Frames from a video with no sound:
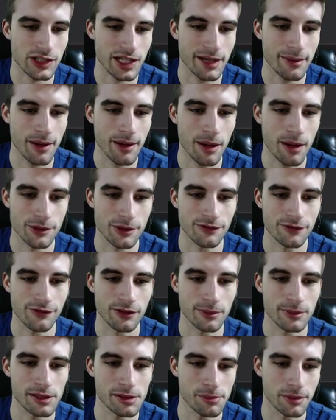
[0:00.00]
game option
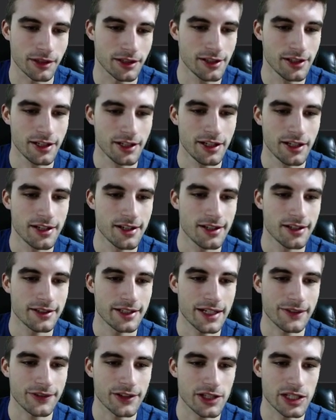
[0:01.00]
for me, but
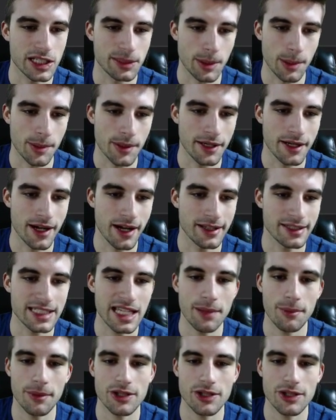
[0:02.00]
definitely a GPP guy. Same